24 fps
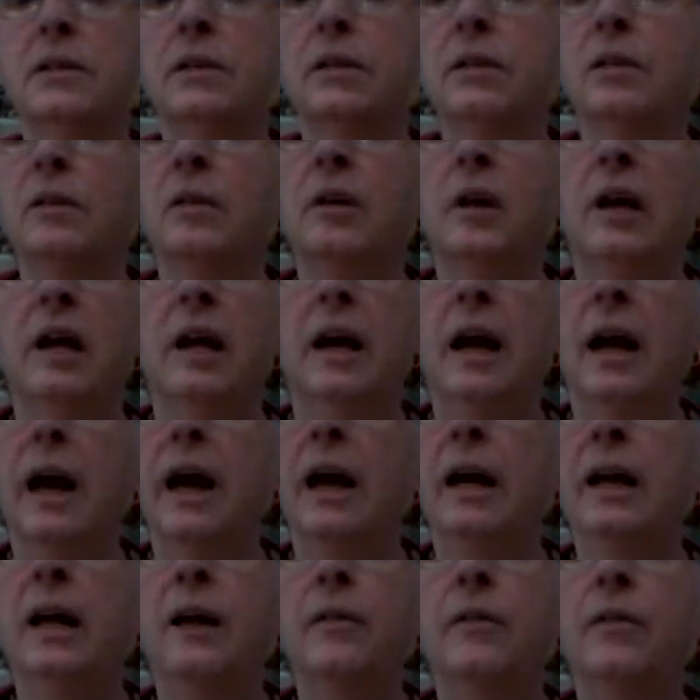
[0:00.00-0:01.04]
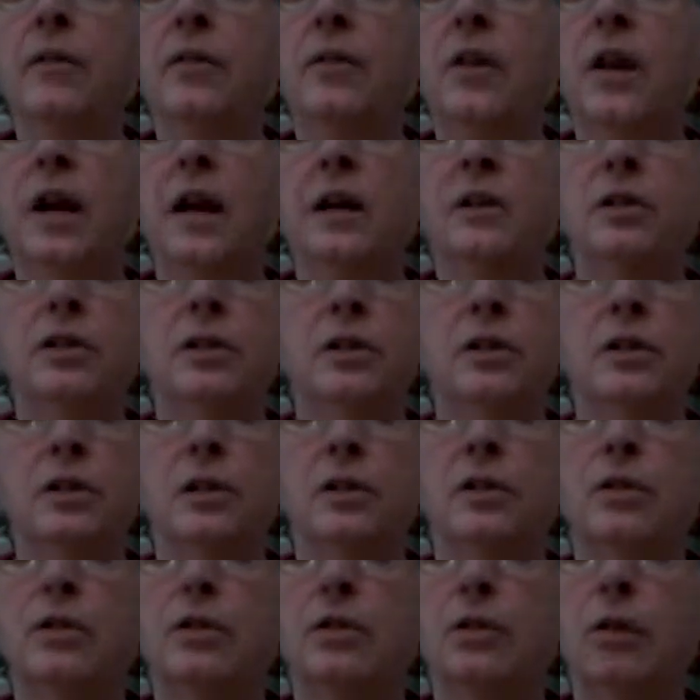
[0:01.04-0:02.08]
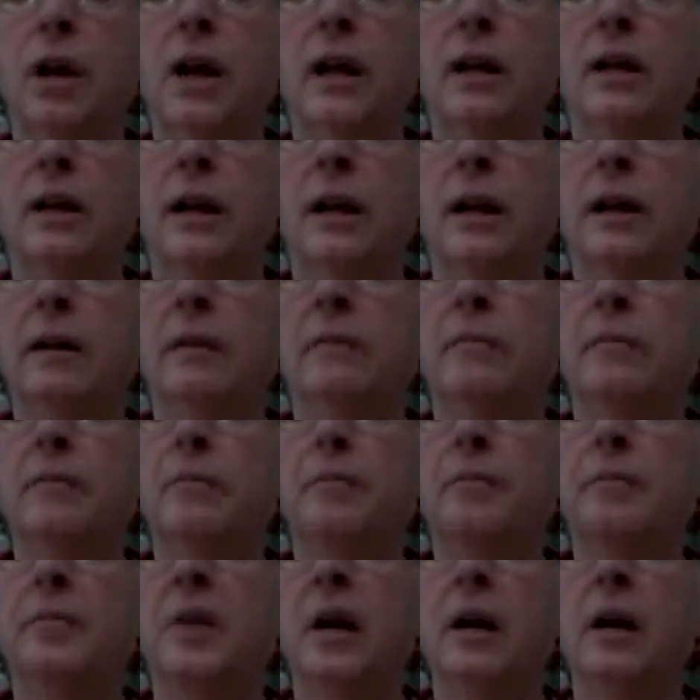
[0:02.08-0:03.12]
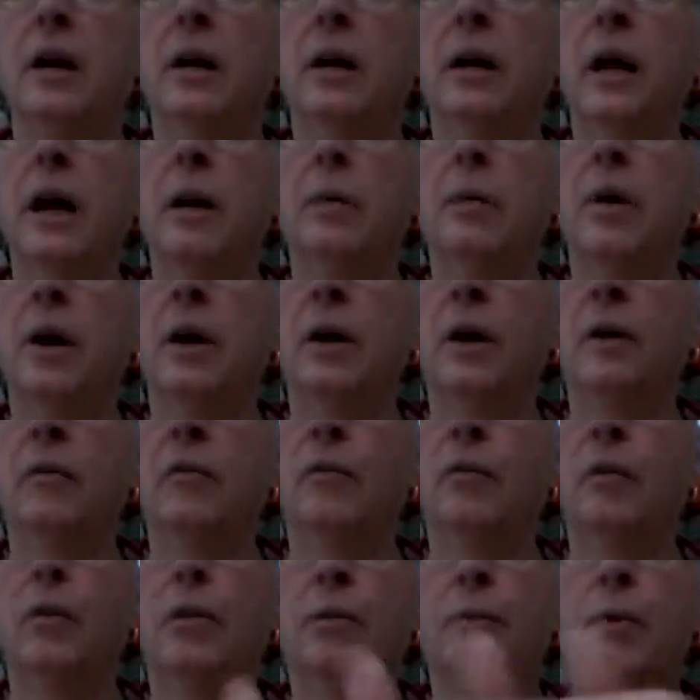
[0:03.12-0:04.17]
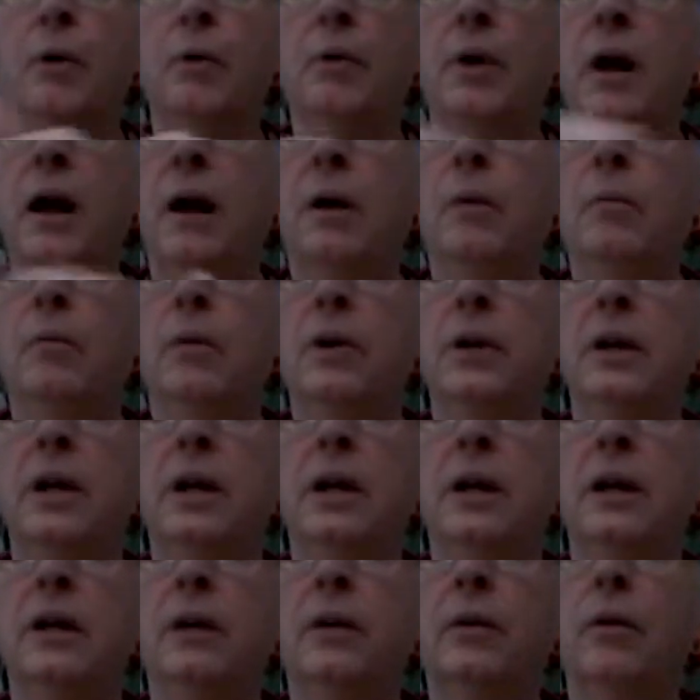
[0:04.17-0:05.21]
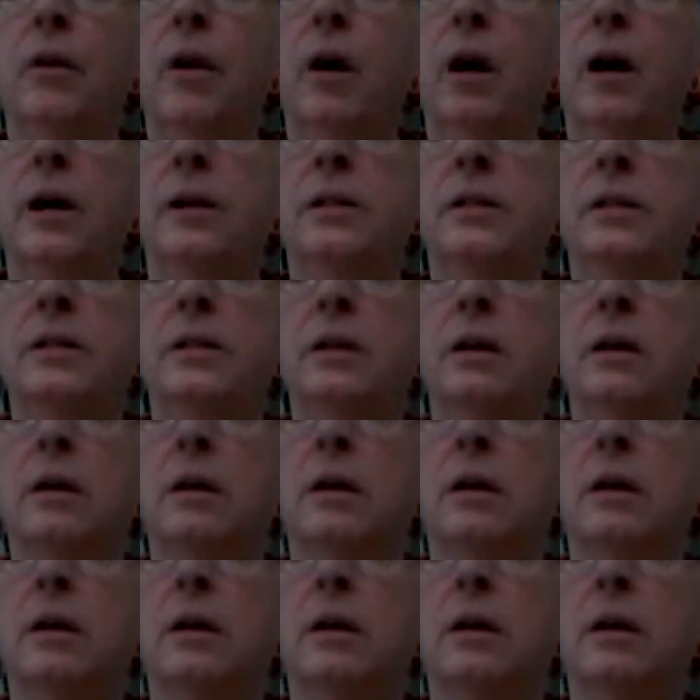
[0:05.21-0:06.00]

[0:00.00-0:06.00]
or any other thing, just a straight knit. Okay, we're on our 4th row now, and we're knitting across.